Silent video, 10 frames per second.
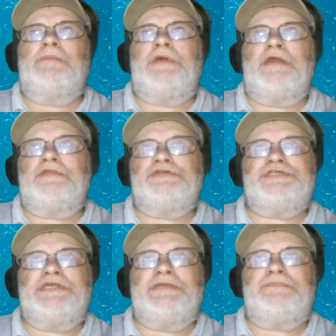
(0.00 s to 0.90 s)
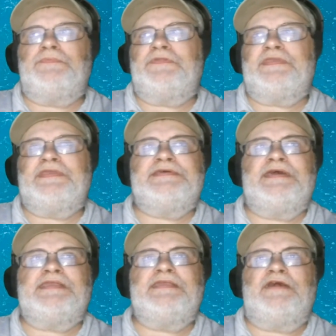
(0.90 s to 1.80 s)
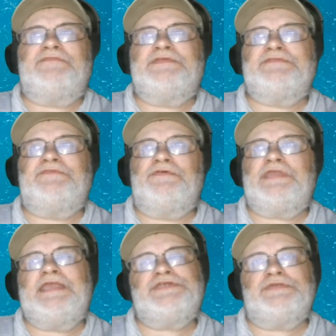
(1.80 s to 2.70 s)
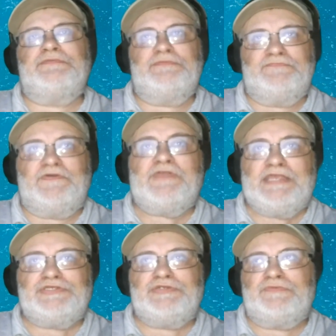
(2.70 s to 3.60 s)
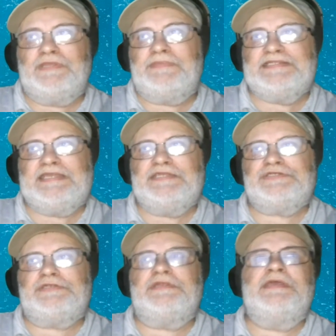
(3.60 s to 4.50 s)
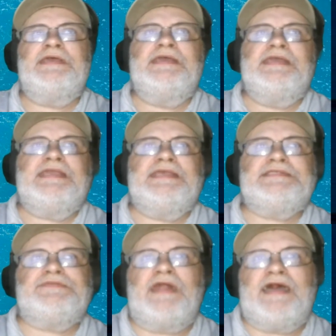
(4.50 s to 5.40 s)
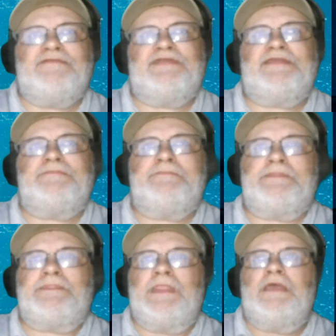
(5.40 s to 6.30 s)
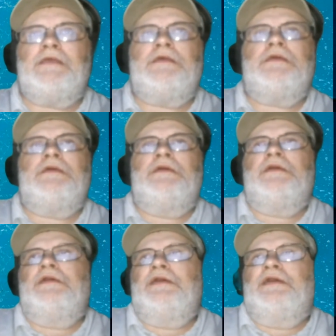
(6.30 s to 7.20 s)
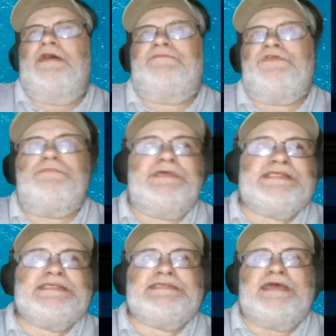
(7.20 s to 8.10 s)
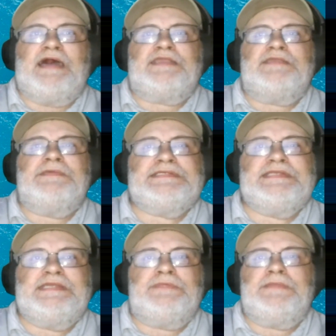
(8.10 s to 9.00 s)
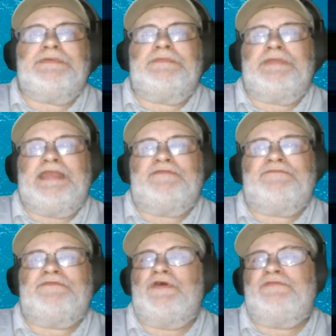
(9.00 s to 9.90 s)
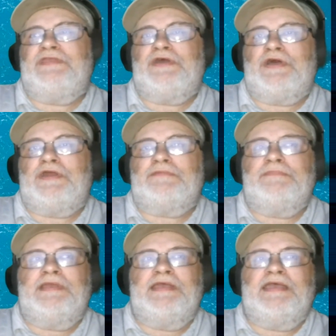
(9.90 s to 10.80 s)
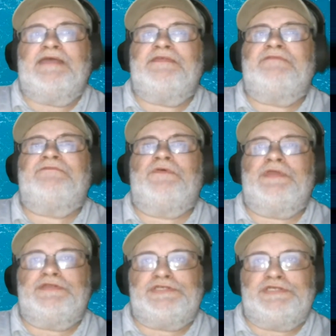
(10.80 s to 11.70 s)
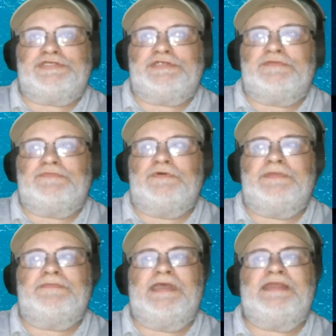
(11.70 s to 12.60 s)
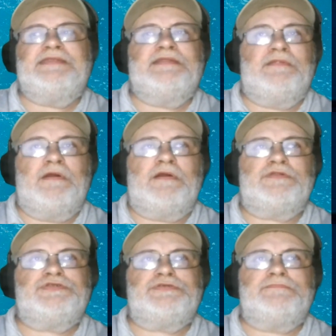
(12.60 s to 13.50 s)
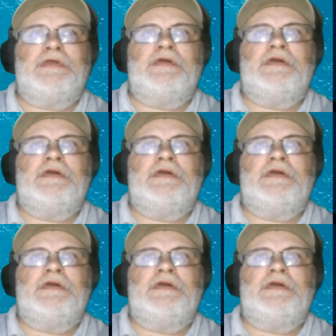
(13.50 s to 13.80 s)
a partnership with the Kentucky Office of Vocational Rehabilitation is thriving. A few business documents need to be prepared for OVR, and then Voyagician will be ready to launch.